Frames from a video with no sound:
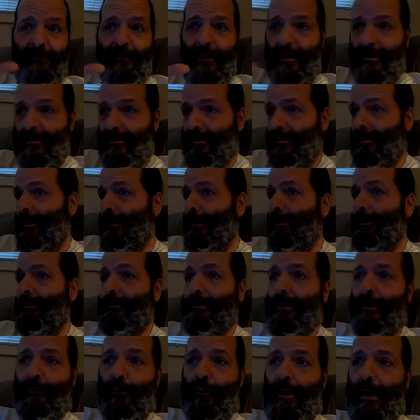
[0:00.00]
face
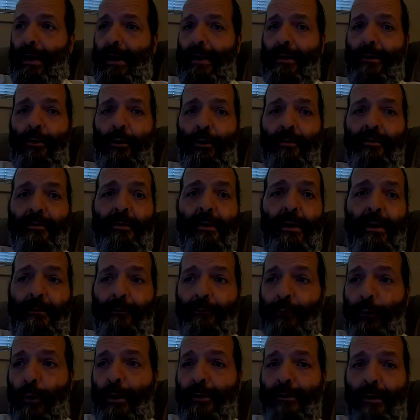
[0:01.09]
different angles in
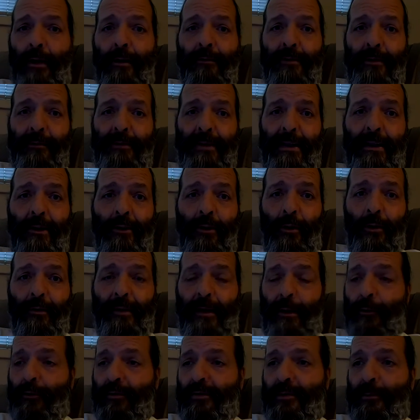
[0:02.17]
front of the vehicle.
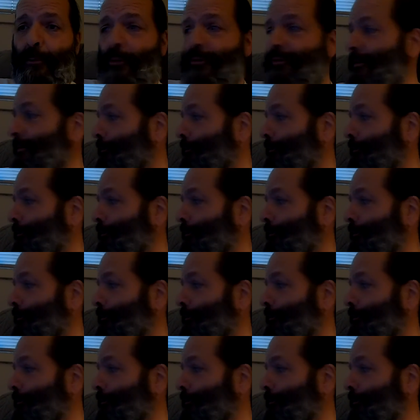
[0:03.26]
That was the most